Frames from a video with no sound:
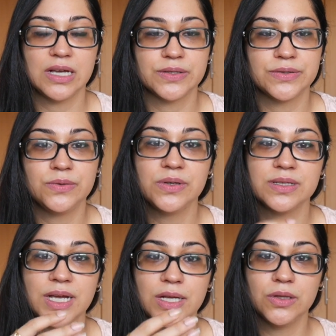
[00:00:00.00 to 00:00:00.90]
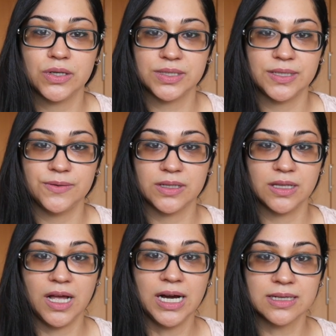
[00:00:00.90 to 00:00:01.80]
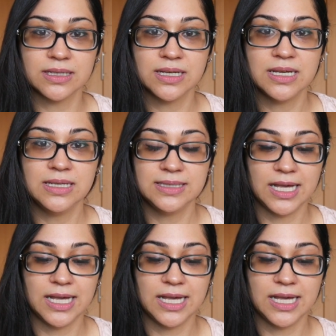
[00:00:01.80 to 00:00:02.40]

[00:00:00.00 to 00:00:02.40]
as soon as I looked at the clock,